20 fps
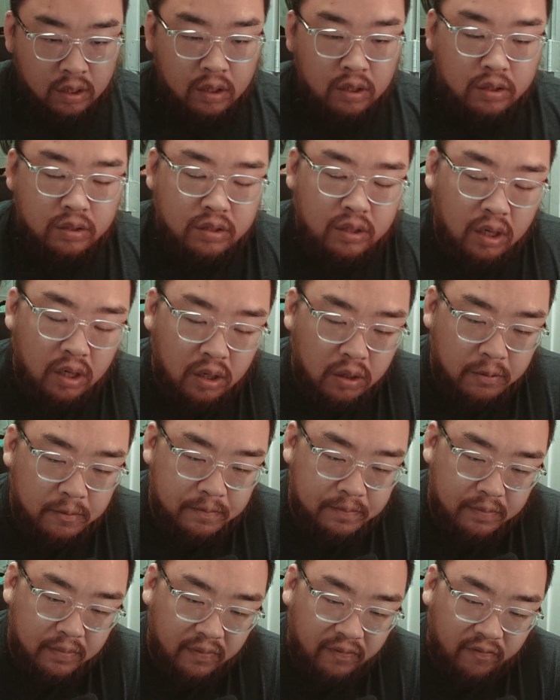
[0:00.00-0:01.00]

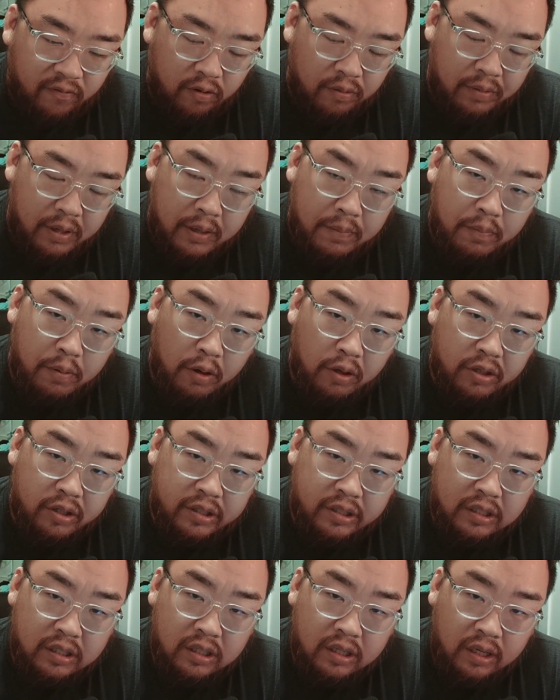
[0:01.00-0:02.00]
So, for me
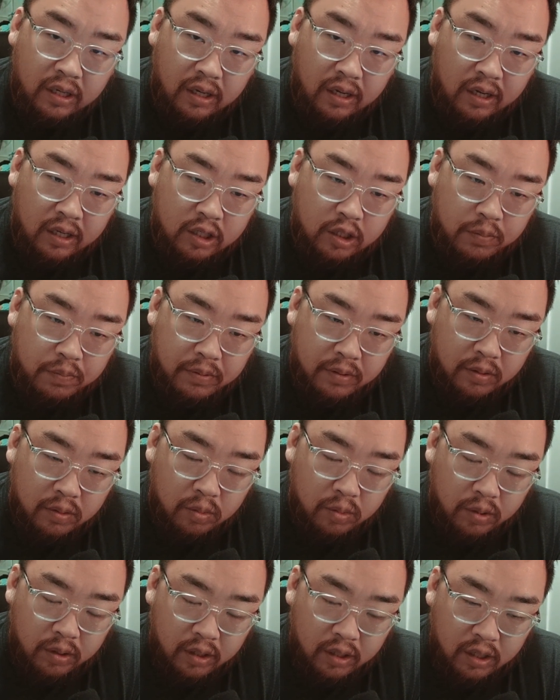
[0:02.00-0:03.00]
personally, it's
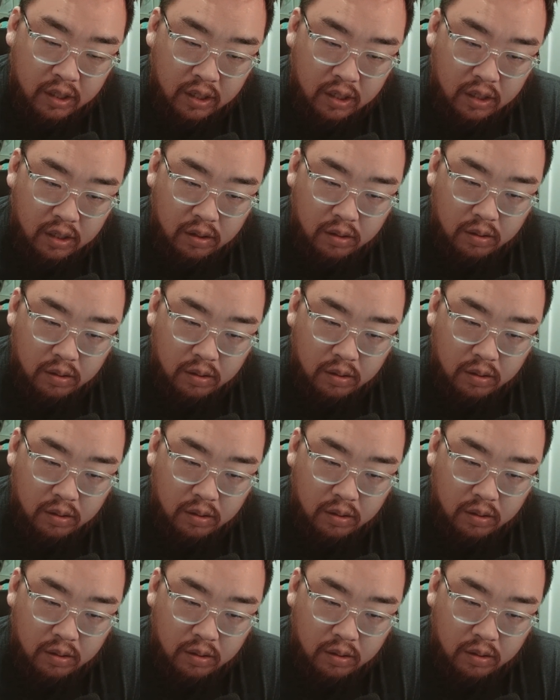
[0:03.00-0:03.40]
been